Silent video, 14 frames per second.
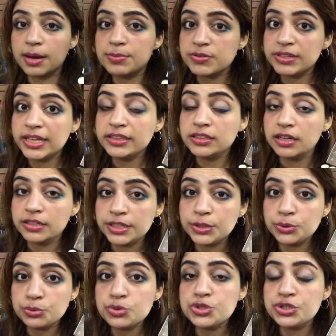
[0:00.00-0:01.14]
comes with like
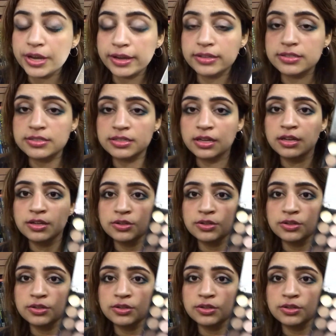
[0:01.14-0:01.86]
32 shades.